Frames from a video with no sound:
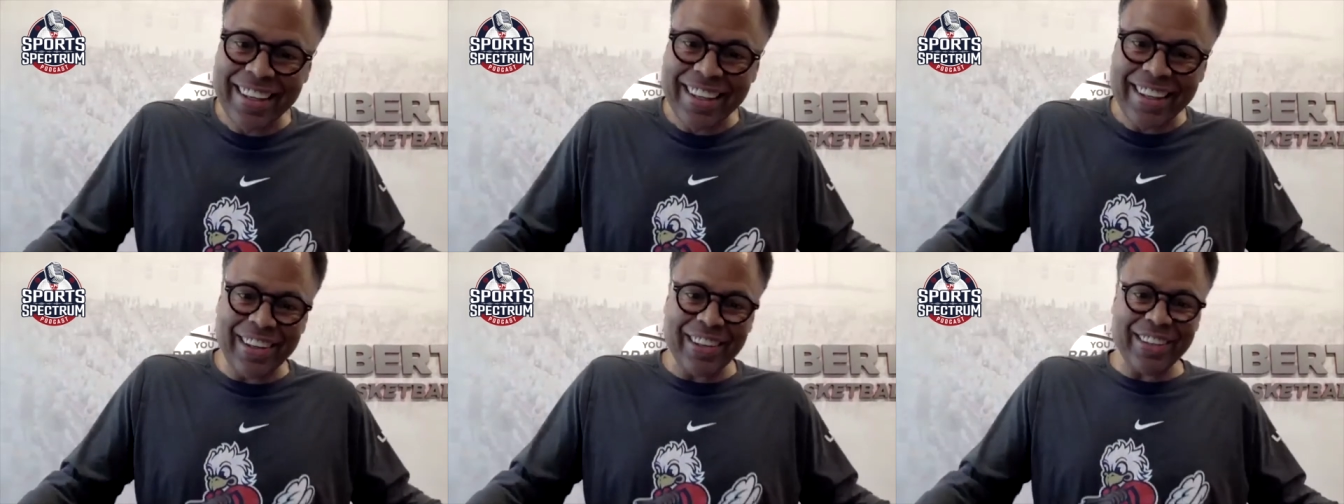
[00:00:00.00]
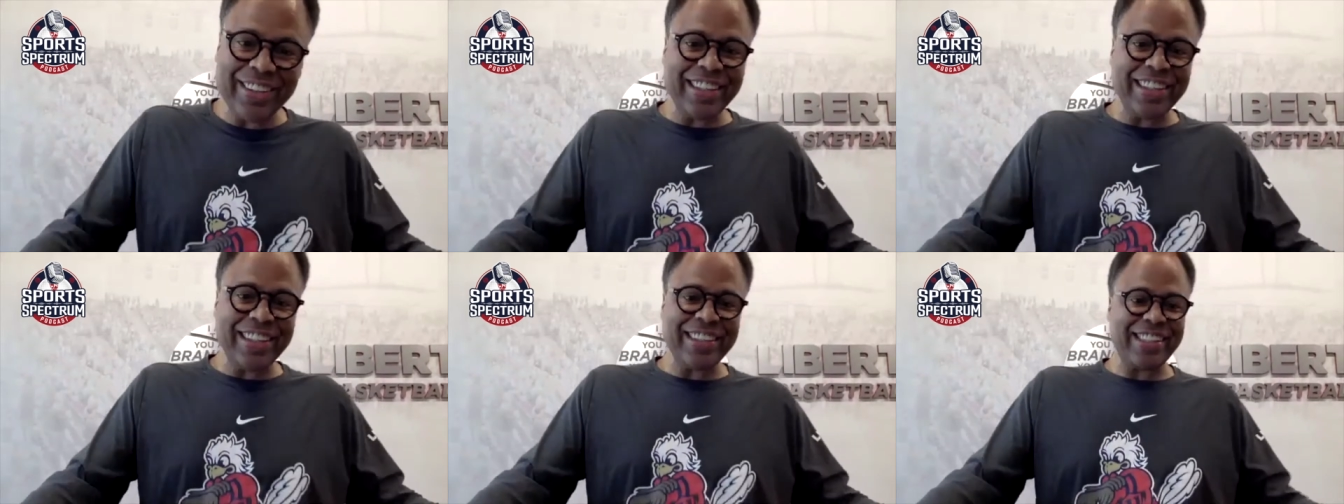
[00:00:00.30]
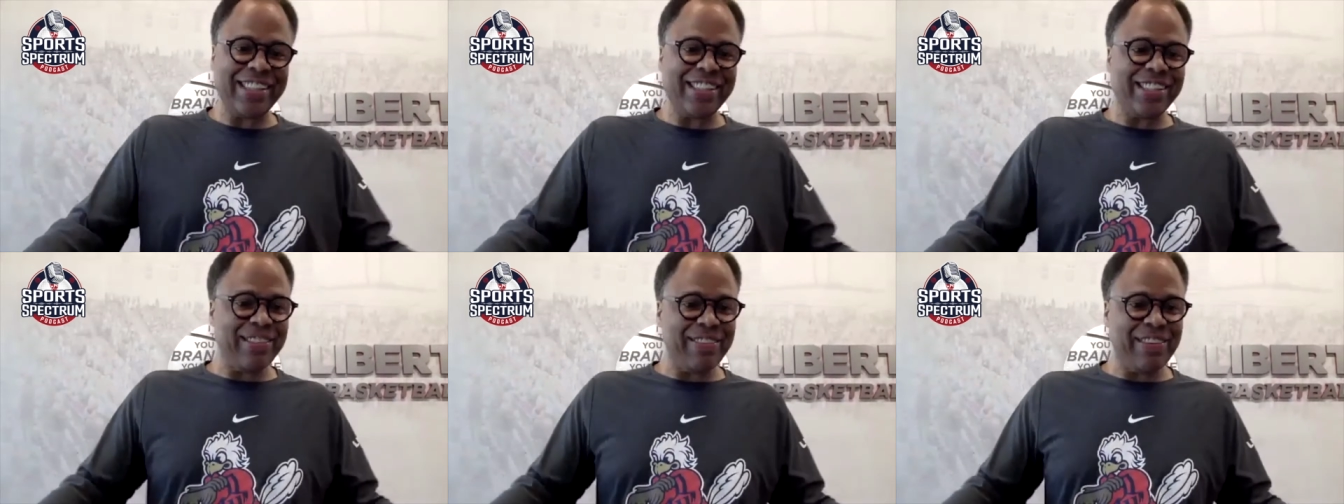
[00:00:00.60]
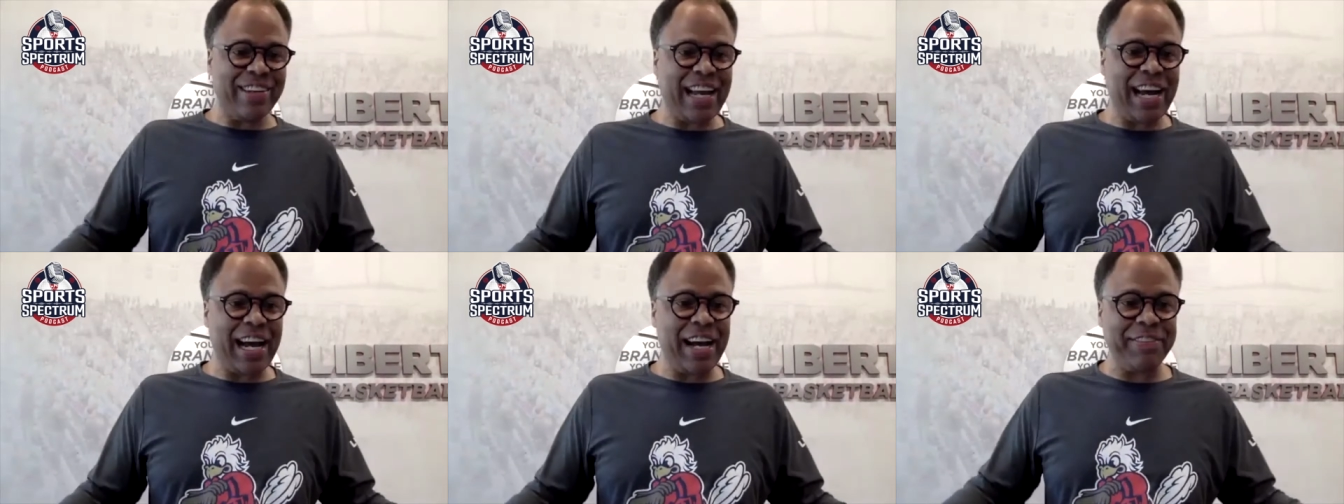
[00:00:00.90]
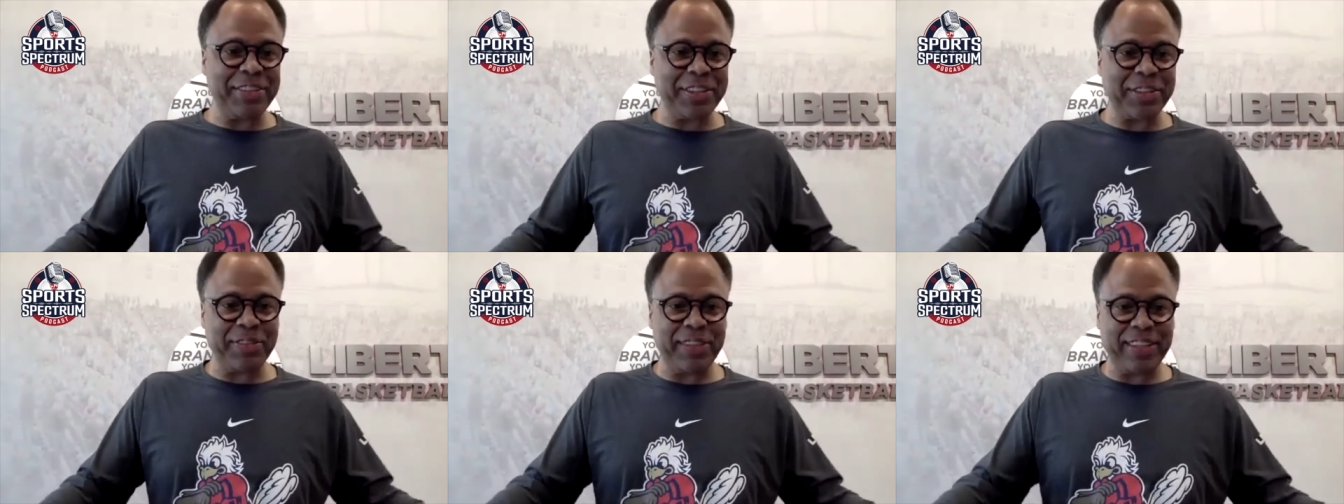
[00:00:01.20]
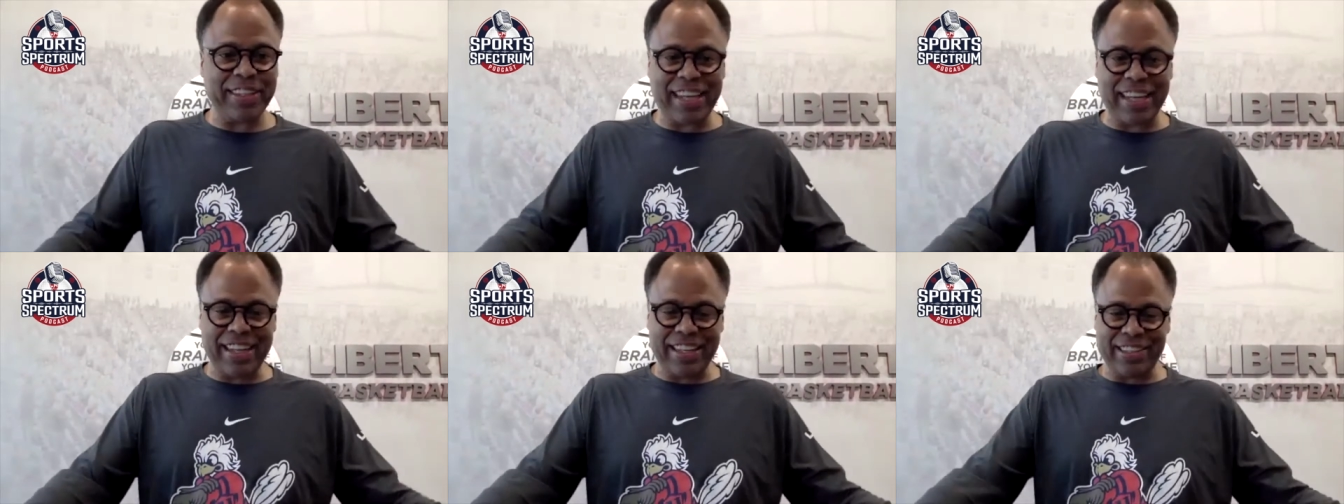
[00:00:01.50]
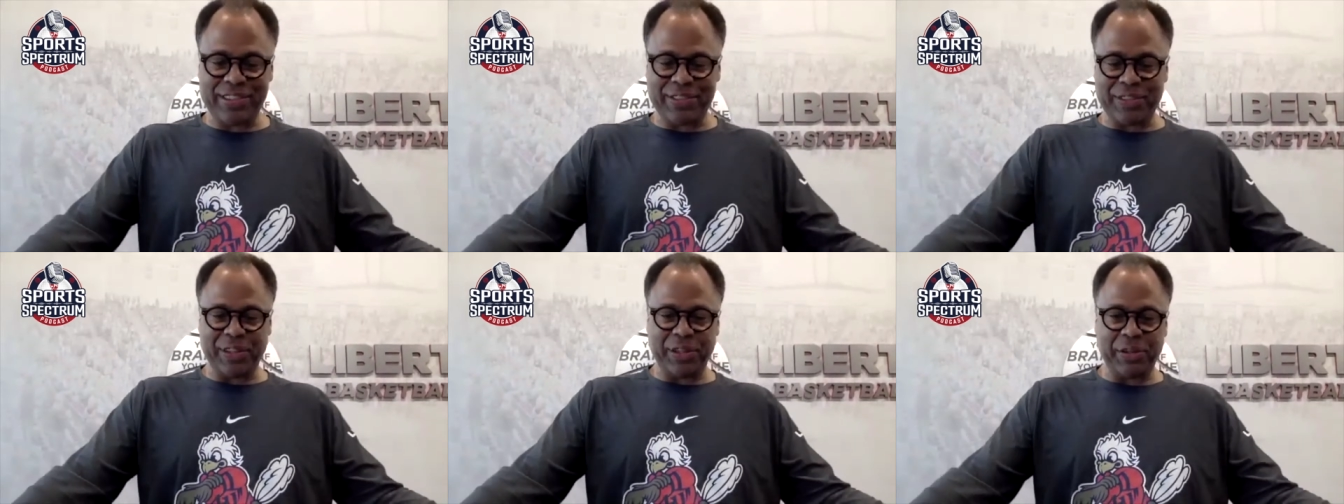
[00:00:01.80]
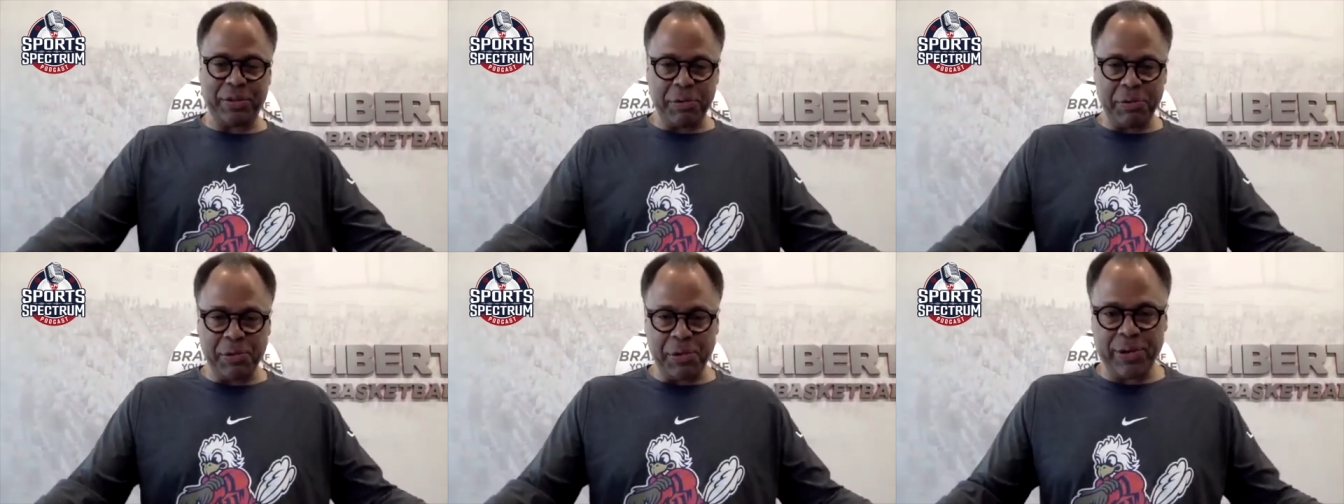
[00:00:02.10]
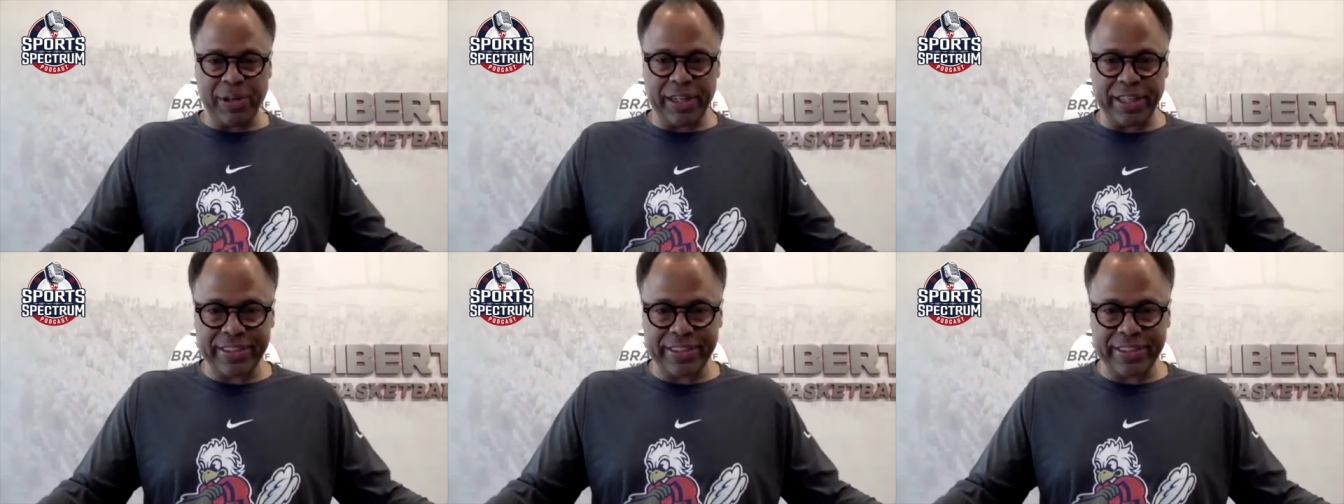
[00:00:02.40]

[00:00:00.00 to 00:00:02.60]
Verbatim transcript: there's a sense of accomplishment that is really rewarding.